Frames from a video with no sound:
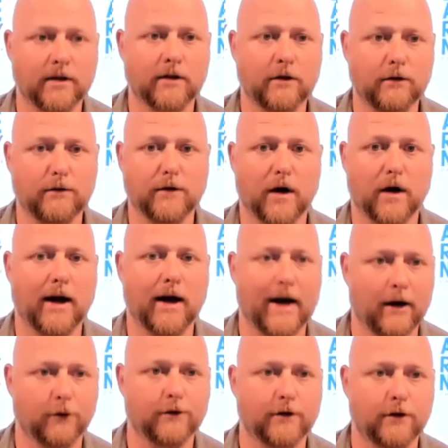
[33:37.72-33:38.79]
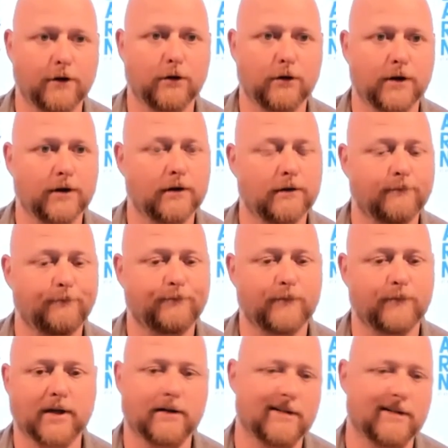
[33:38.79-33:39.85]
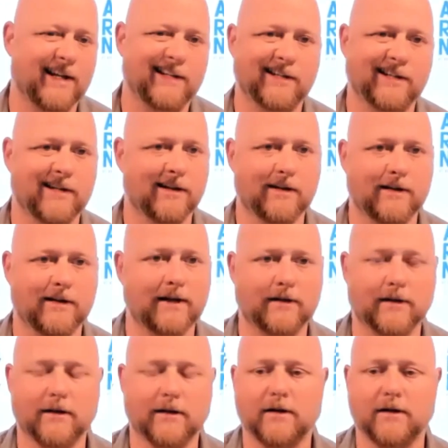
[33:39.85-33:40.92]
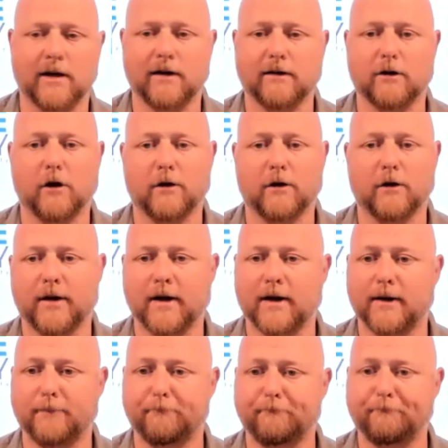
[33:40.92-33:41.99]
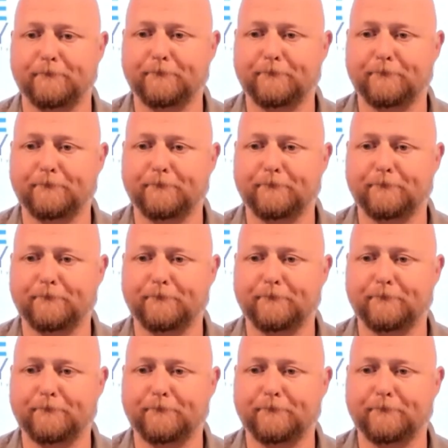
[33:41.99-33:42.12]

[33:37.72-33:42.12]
do, not how to do it, because awesome. that's going to change all the time.